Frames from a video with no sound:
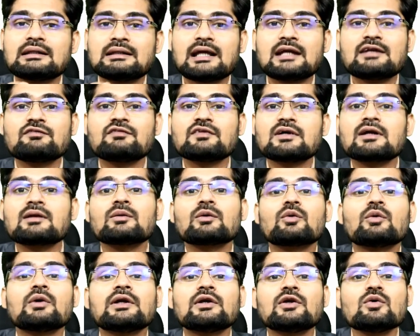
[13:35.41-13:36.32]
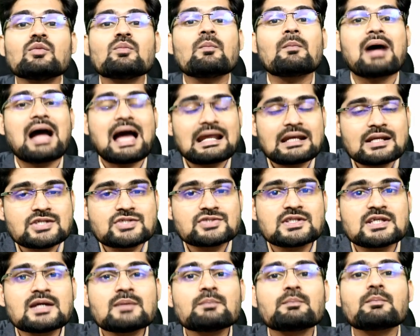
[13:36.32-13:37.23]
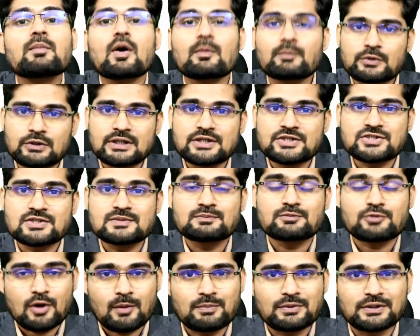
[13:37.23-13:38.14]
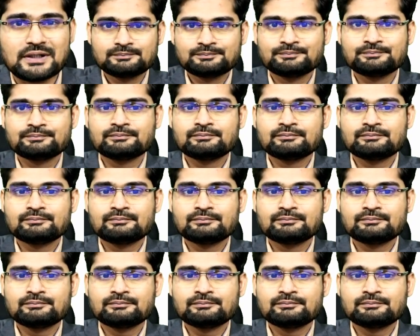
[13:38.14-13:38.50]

that we are going to manage the population properly.